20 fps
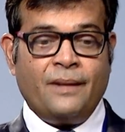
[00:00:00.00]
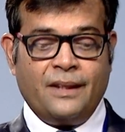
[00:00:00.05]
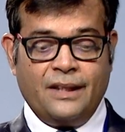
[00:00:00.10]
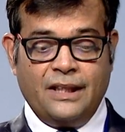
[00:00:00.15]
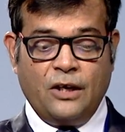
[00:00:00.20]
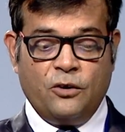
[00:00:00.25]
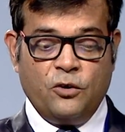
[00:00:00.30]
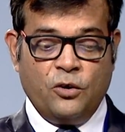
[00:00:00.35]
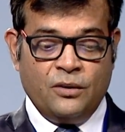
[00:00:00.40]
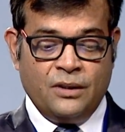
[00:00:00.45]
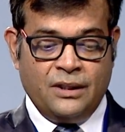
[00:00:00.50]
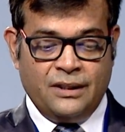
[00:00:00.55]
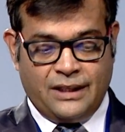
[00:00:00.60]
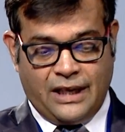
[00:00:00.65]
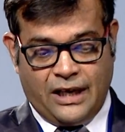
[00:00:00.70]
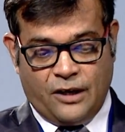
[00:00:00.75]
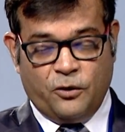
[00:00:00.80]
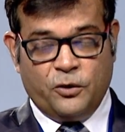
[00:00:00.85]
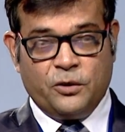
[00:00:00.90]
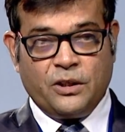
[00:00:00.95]
Now,
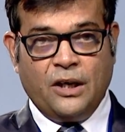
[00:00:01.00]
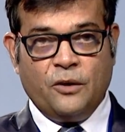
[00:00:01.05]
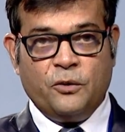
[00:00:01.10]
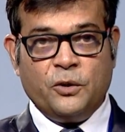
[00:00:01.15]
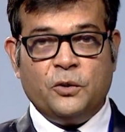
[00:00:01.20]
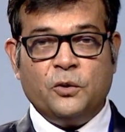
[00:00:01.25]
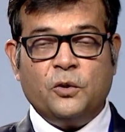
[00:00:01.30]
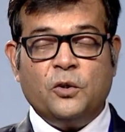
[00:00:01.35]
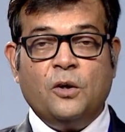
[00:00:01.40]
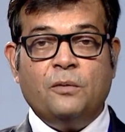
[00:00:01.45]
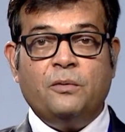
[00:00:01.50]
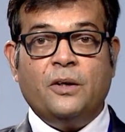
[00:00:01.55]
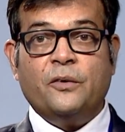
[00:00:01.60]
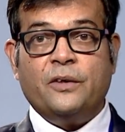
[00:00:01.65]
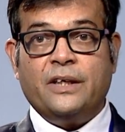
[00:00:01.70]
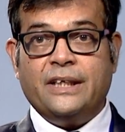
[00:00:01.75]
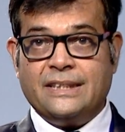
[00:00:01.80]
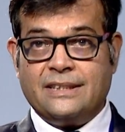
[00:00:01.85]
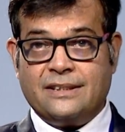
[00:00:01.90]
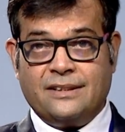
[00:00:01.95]
how to go
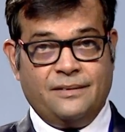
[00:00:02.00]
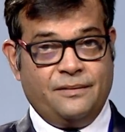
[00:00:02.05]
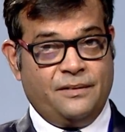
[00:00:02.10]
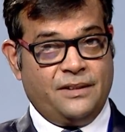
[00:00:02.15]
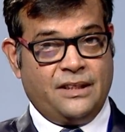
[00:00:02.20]
about this?